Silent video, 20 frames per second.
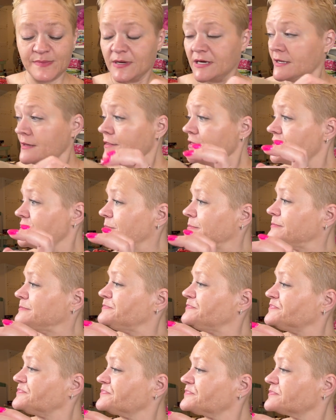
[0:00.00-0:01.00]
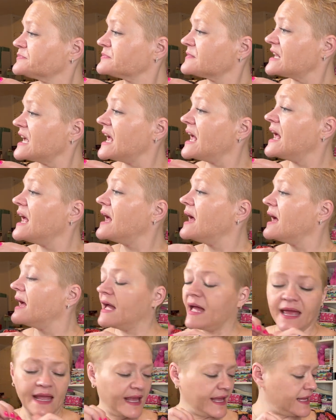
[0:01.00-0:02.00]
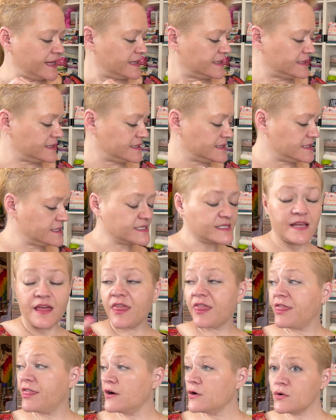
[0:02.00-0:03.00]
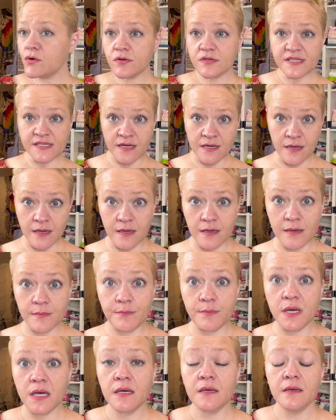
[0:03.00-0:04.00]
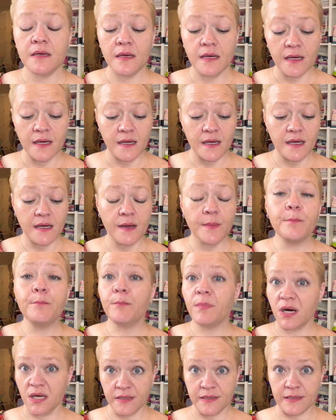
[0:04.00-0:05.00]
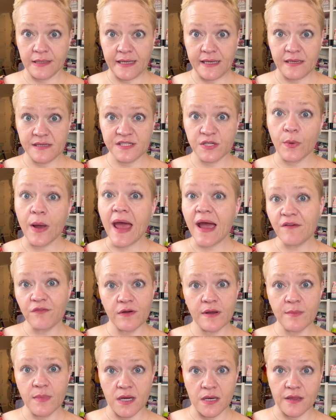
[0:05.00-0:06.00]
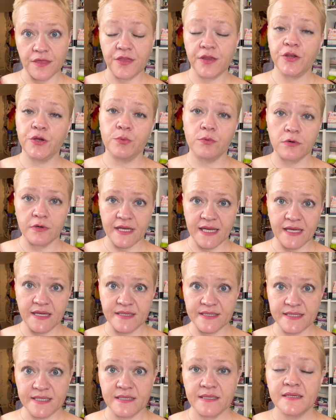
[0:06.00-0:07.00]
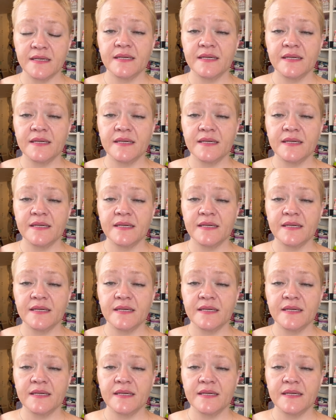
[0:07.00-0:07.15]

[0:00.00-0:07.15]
month. And those come monthly. So every month you will get